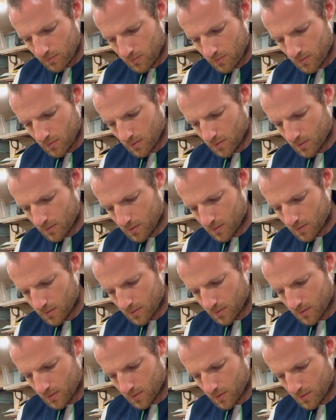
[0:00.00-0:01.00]
well,
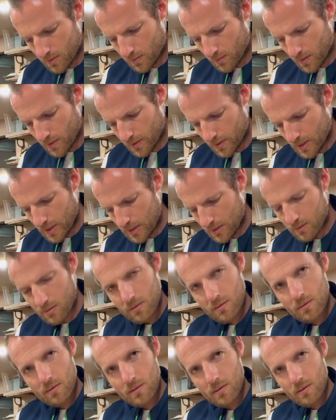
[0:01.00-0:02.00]
why is it,
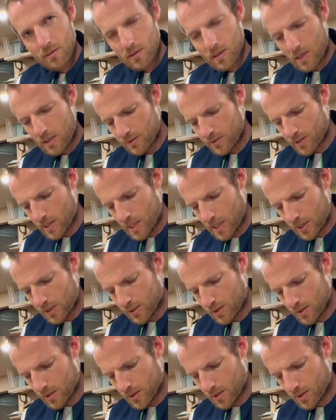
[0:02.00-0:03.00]
how is it
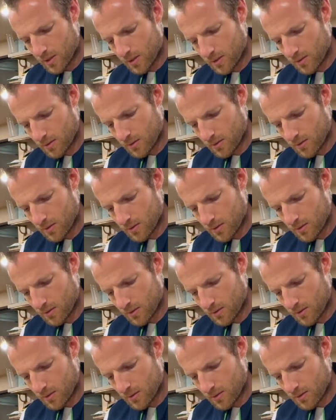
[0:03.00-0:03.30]
actually